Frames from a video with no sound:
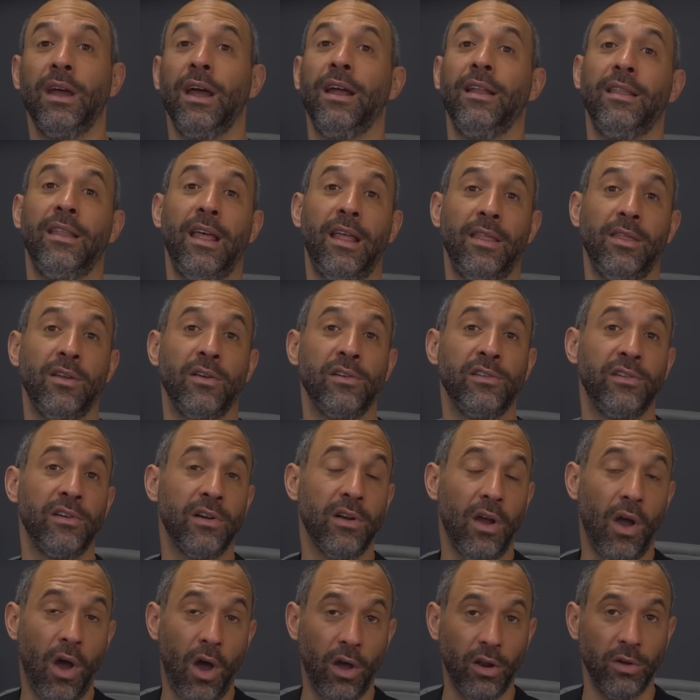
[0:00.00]
And then there's
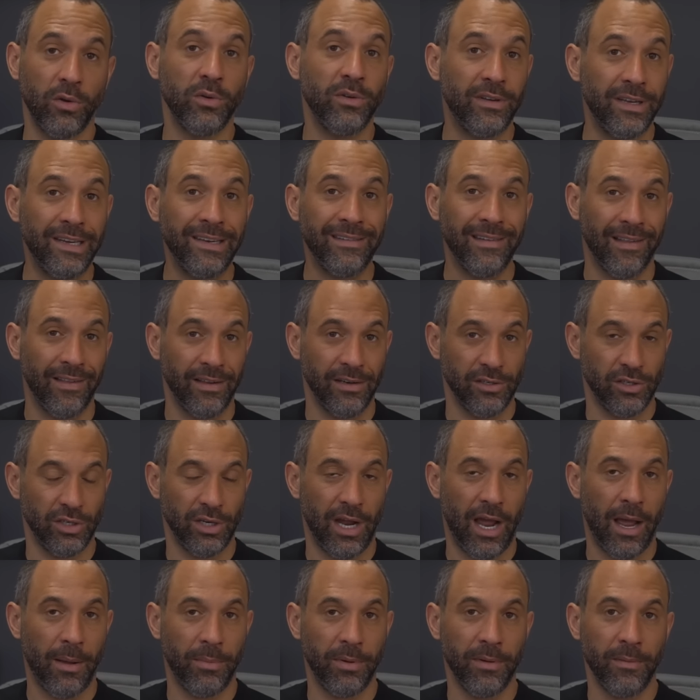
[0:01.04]
your auto detailing
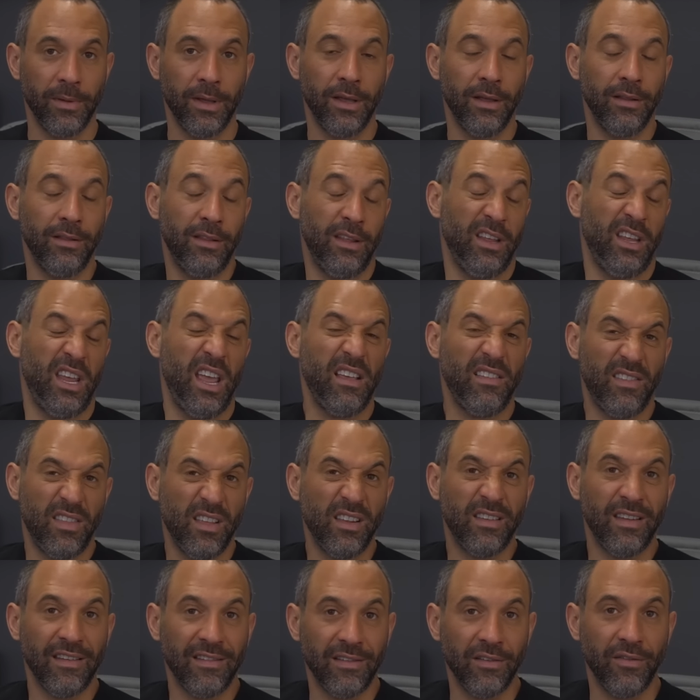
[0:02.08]
shop. I guess
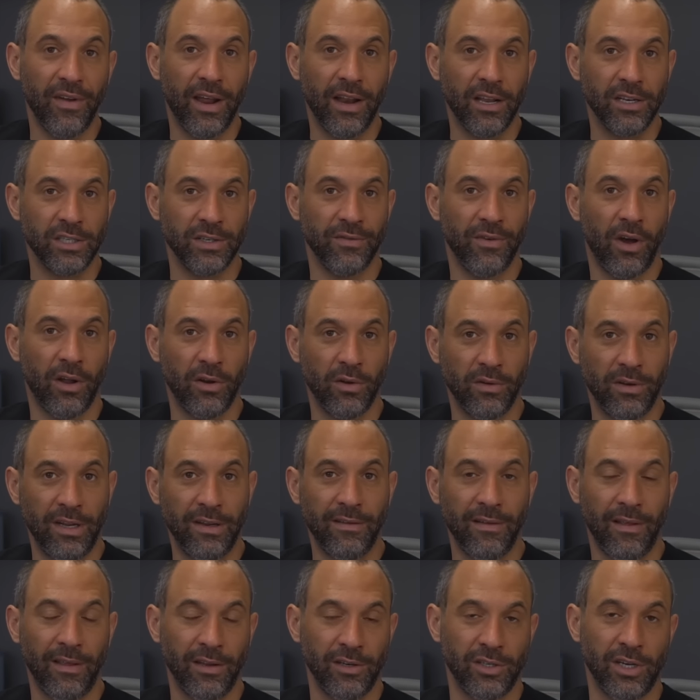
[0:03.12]
the disadvantage of auto
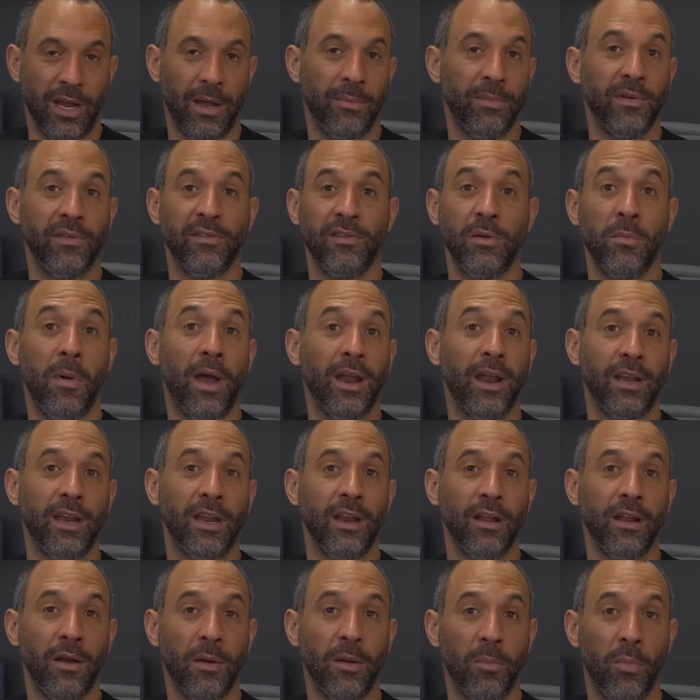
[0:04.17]
detailing shop is you might
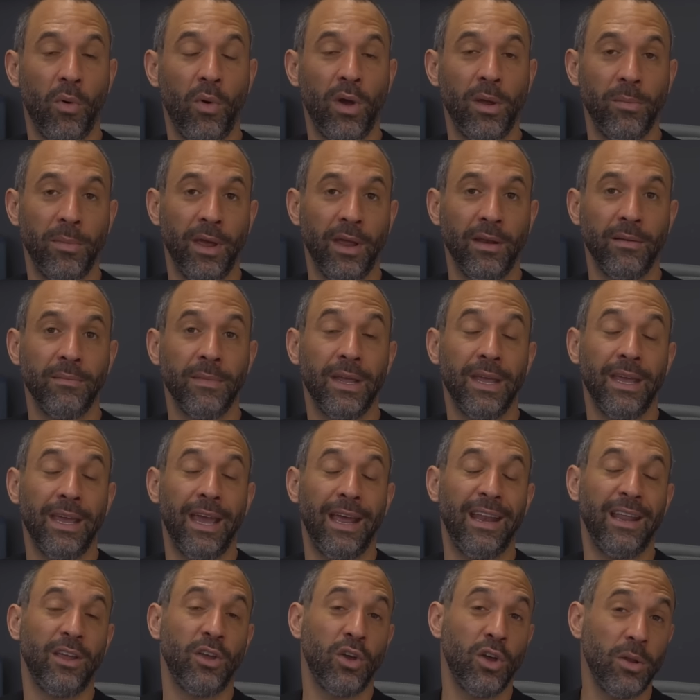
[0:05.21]
need an appointment
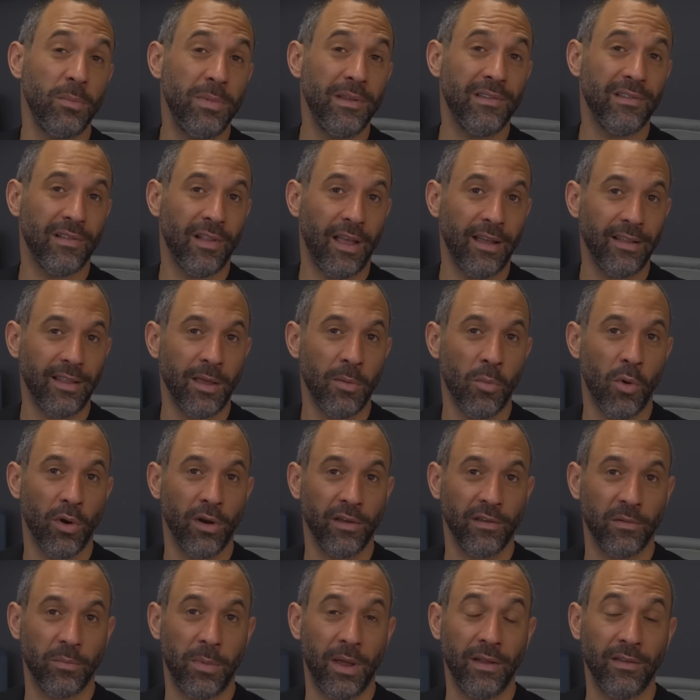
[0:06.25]
and it could be slightly more
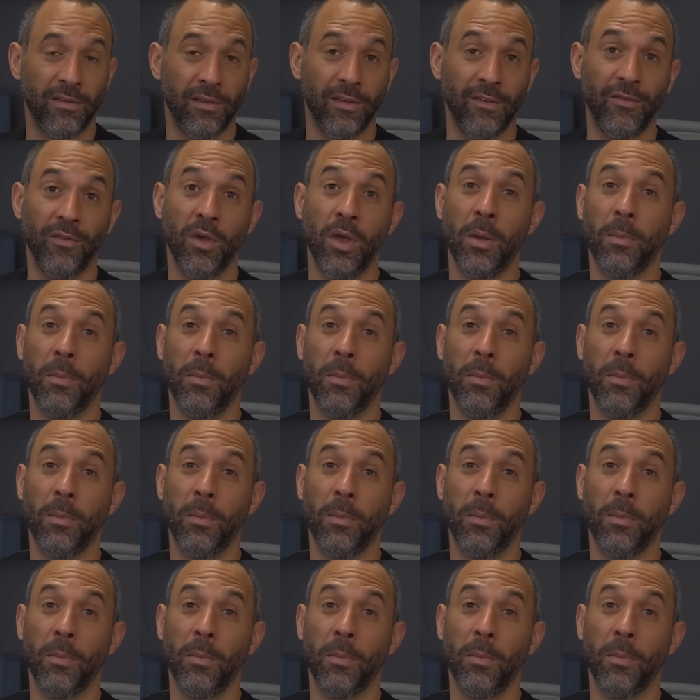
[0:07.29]
expensive.